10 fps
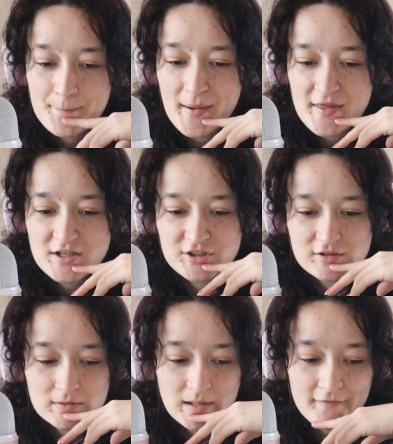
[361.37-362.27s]
But they just
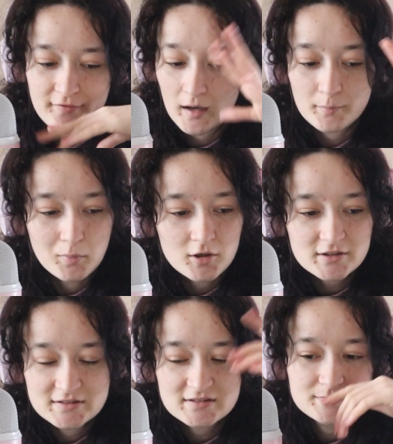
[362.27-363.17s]
look like five
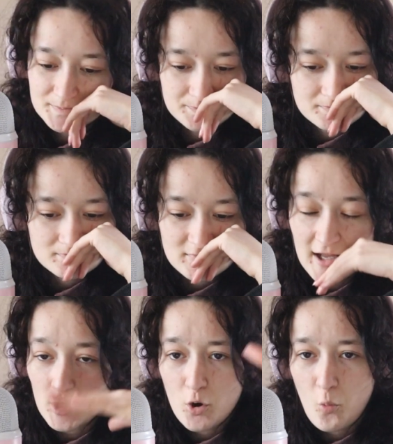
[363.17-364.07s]
boys.
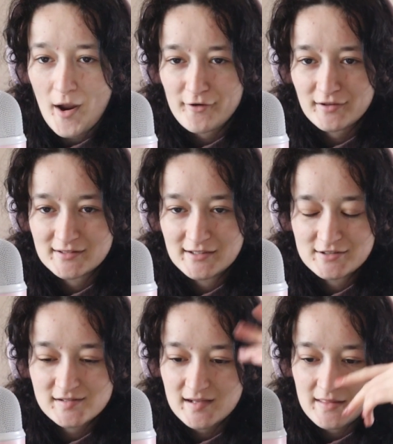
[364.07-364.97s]
I don't know why I felt the need
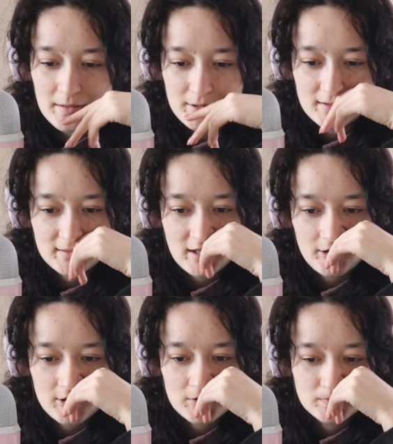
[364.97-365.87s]
to say that, but there
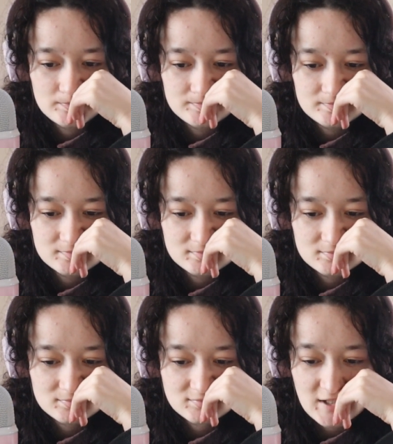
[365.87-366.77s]
you go.
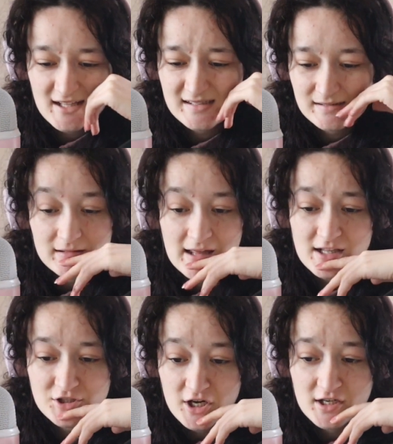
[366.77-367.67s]
That's
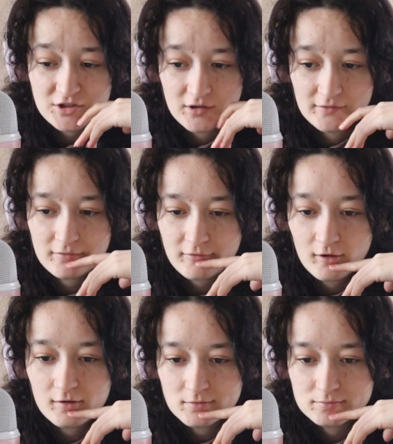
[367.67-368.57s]
that chair is gonna
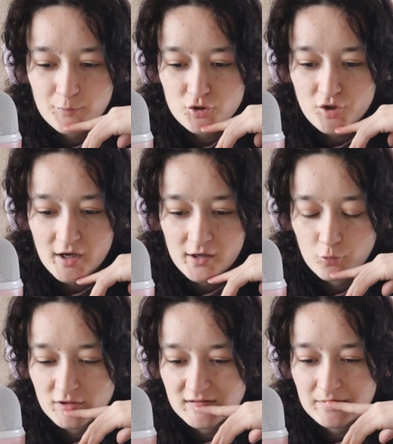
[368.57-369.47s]
fall. I'm pretty sure I had
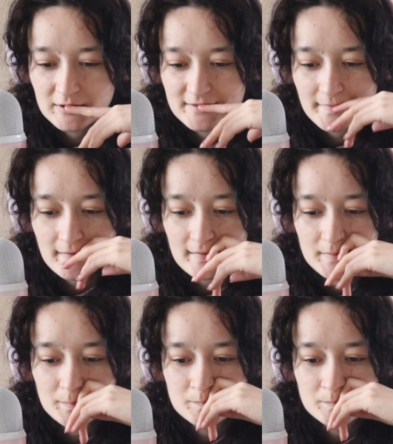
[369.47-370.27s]
one similar to that.